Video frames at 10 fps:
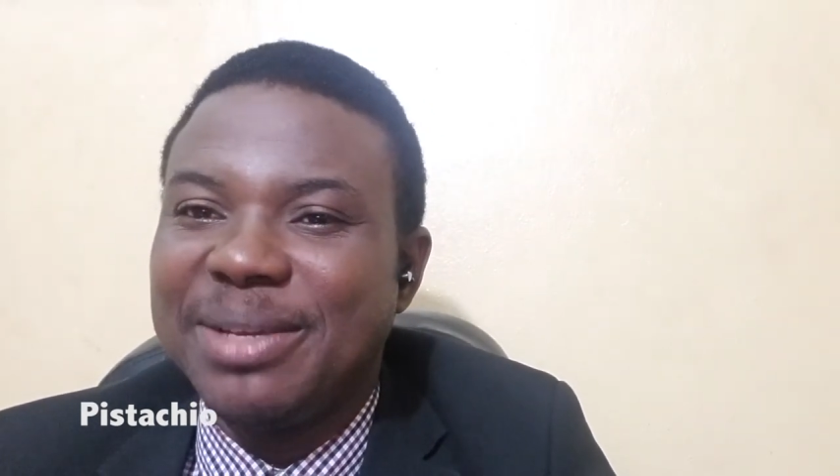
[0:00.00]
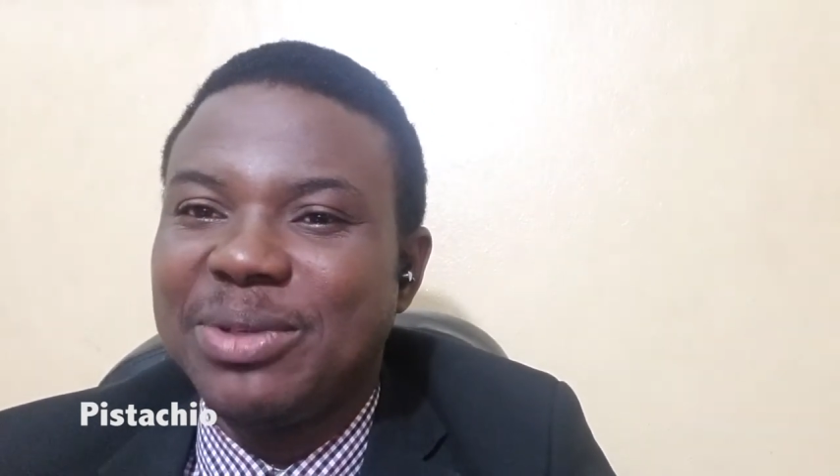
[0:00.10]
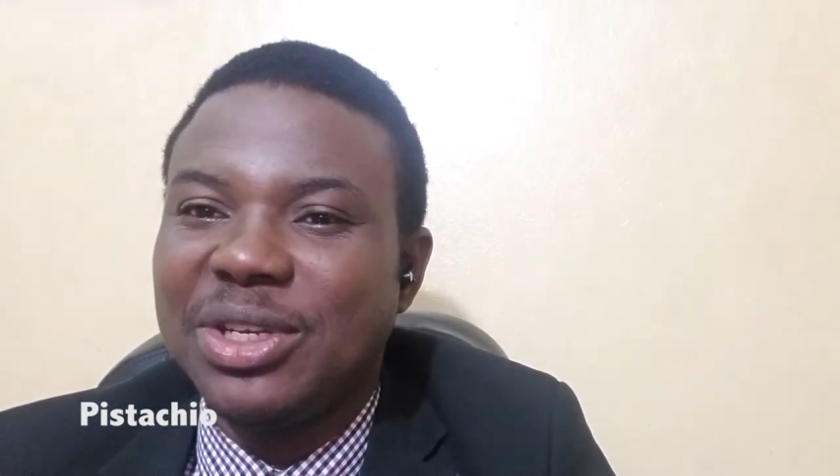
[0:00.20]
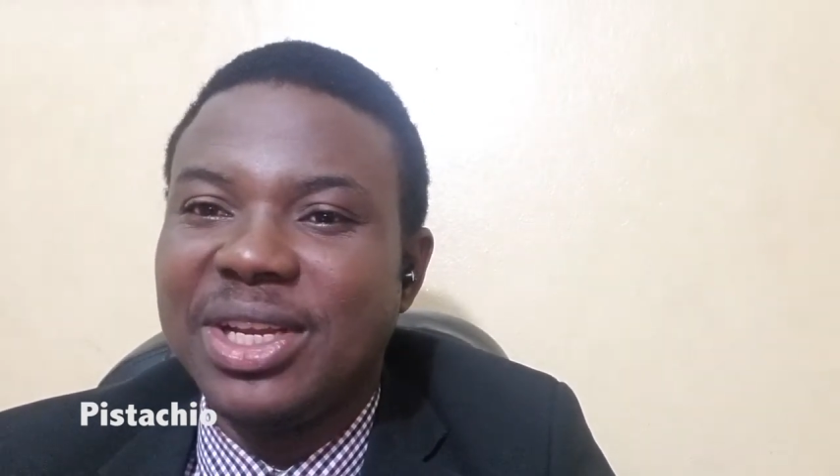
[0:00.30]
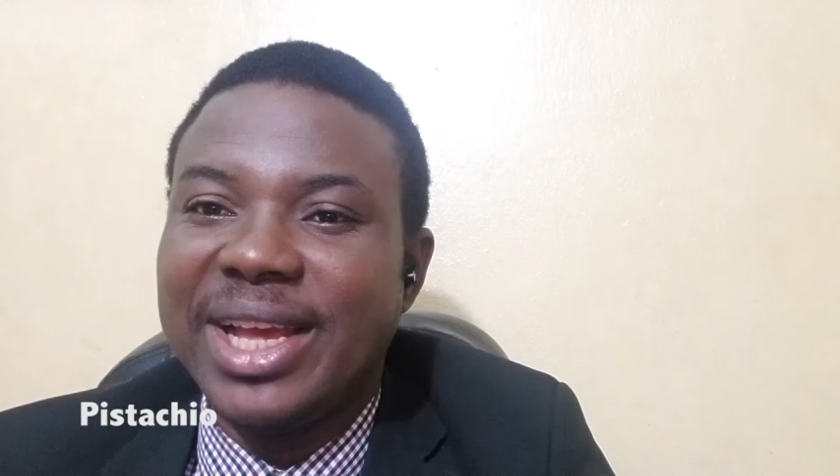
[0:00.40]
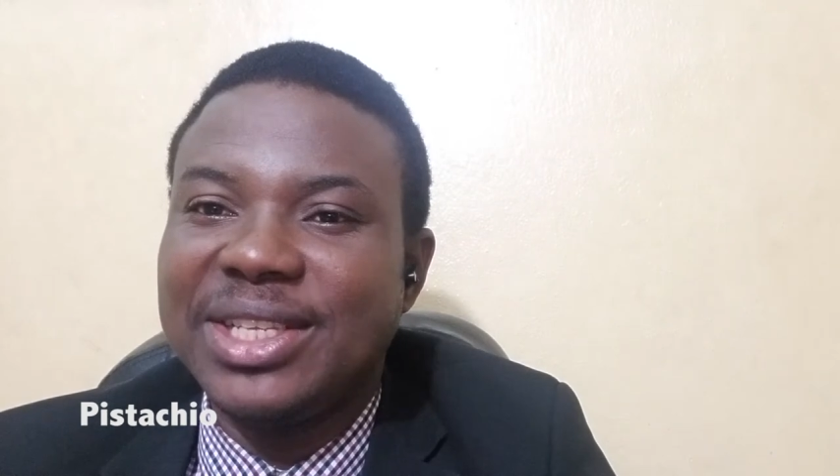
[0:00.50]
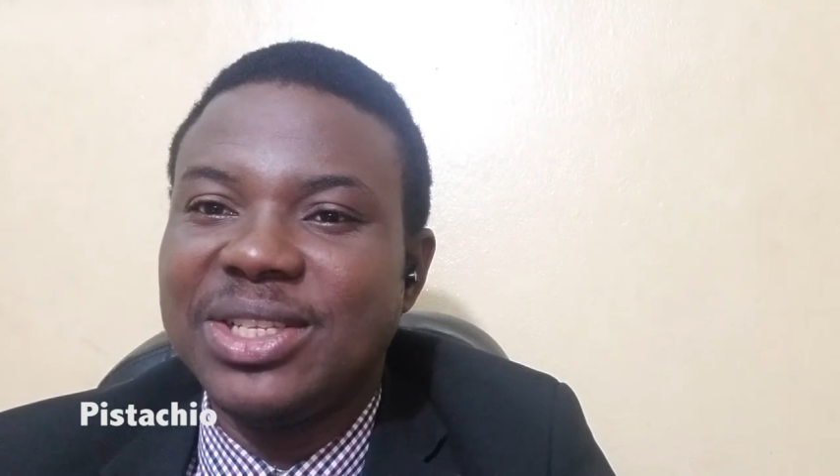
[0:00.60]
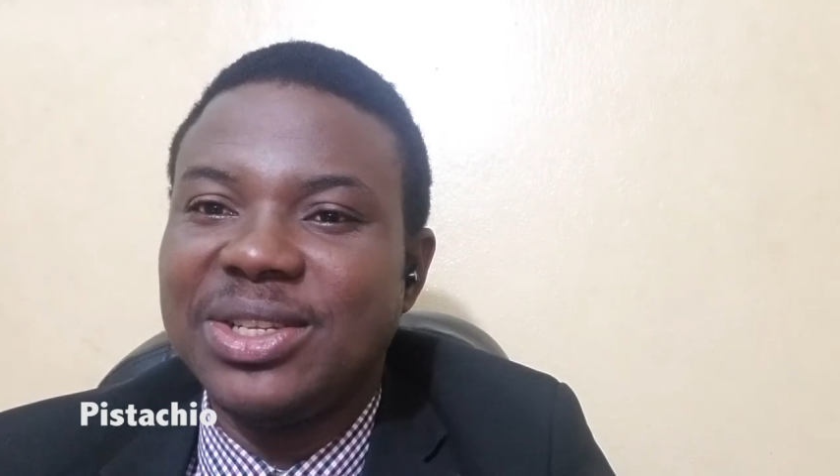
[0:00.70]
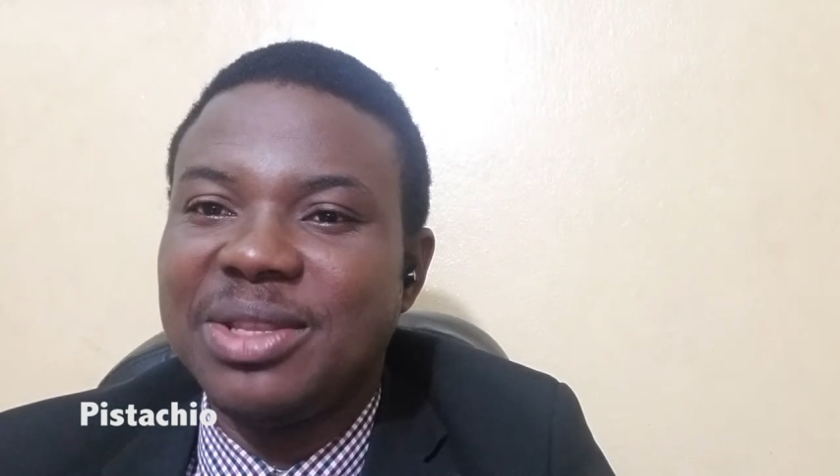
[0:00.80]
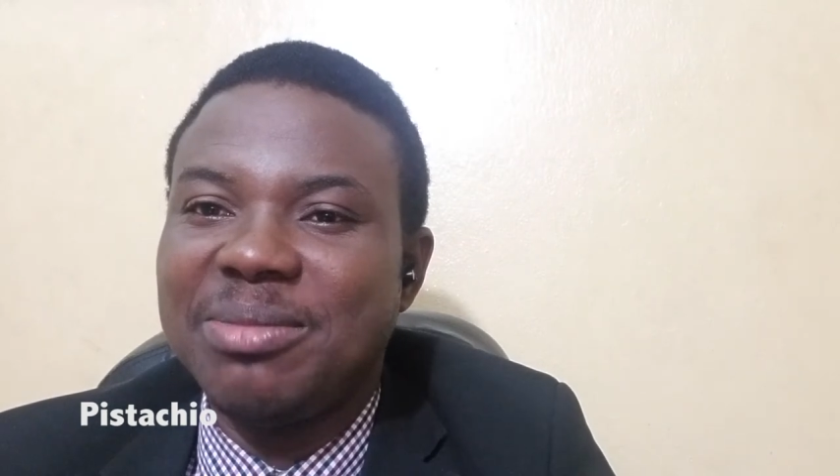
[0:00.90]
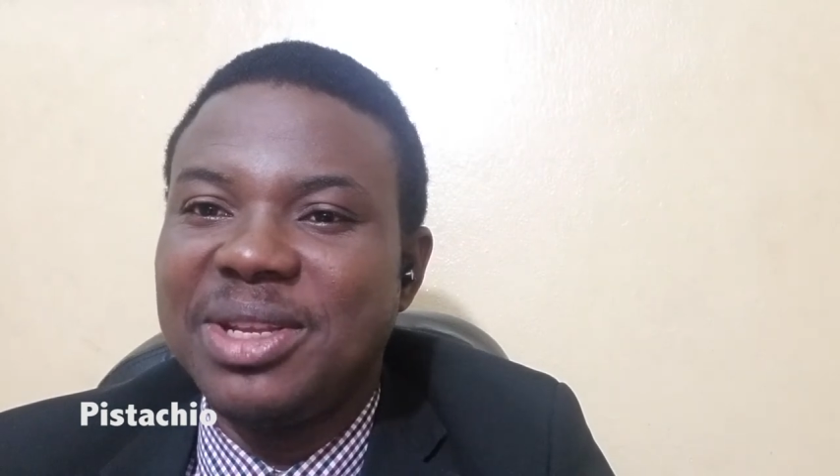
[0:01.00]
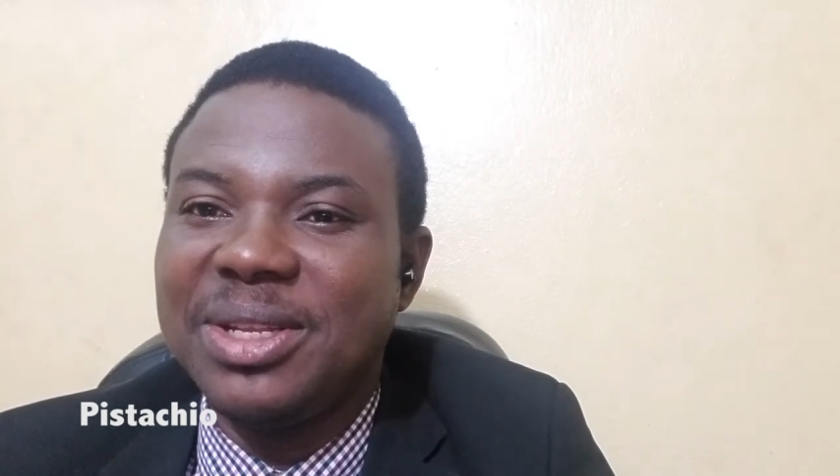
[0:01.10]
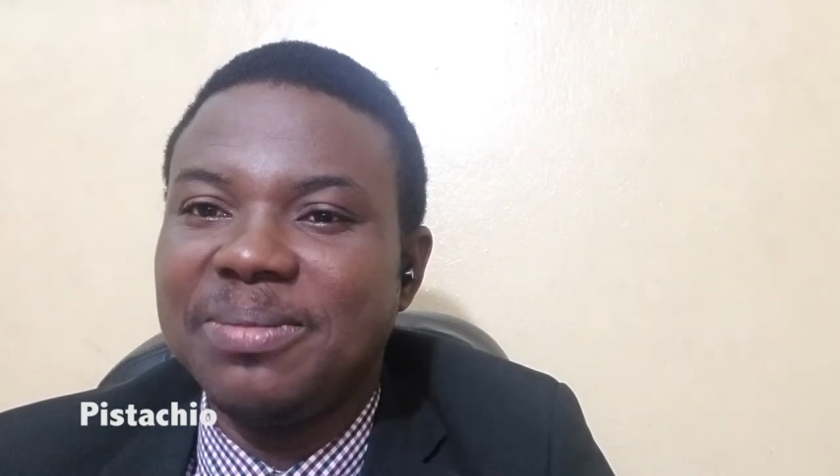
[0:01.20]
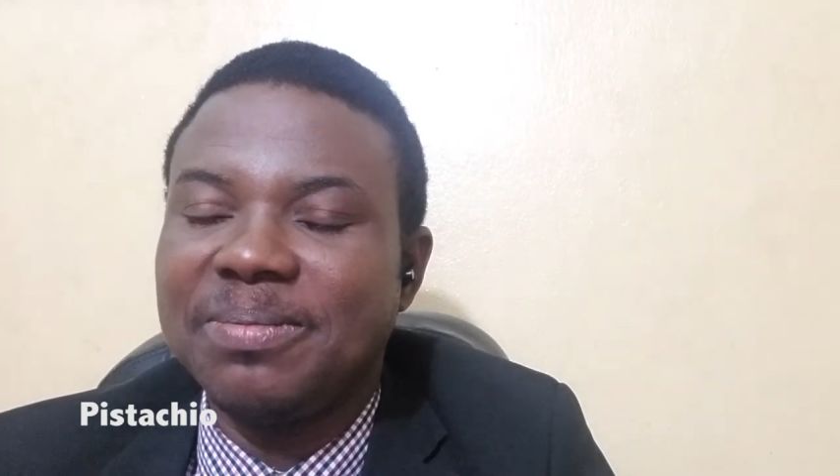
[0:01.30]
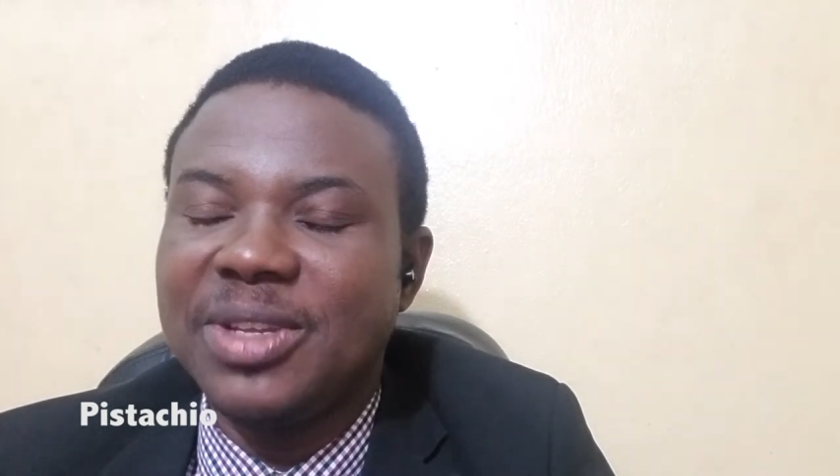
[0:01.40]
I'm sure you like to know the
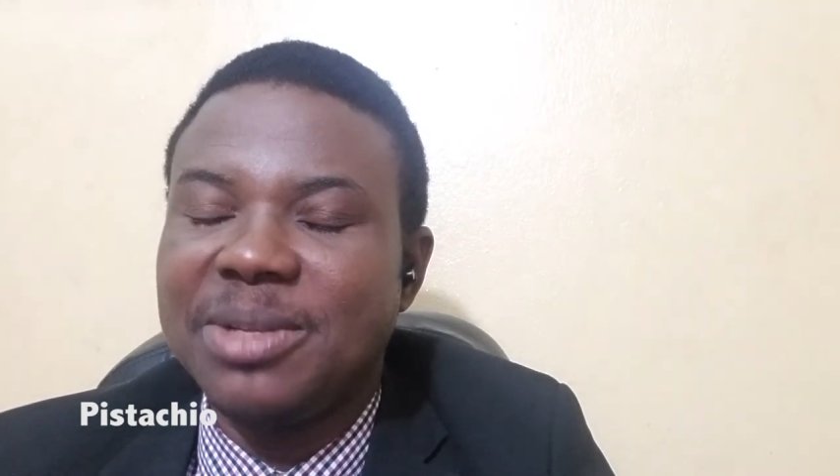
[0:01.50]
meaning.